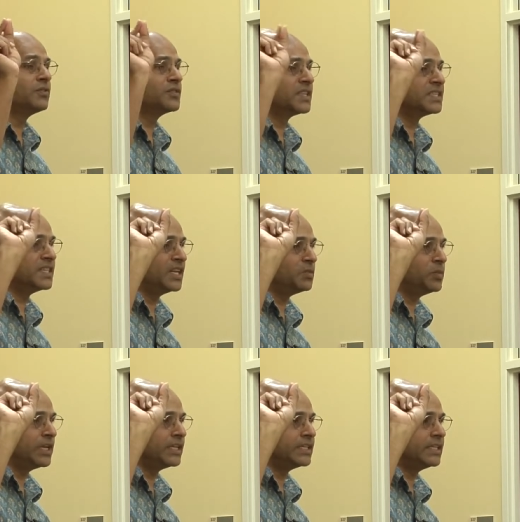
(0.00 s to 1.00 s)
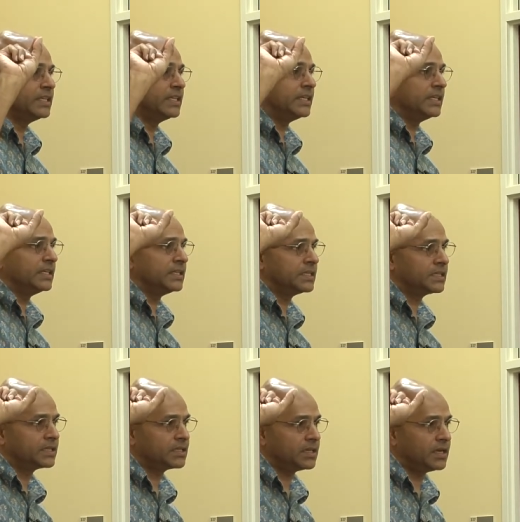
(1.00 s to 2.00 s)
of sustainability
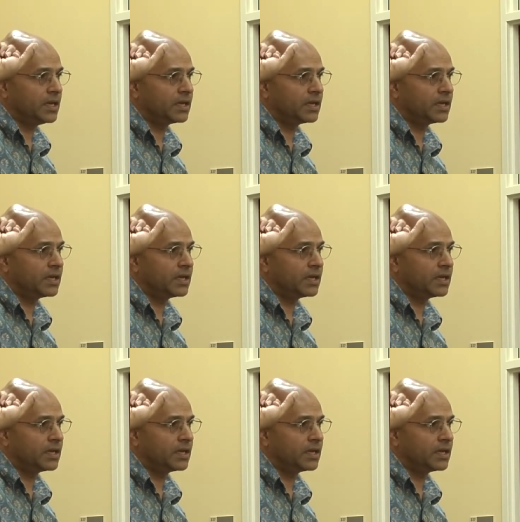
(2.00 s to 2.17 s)
is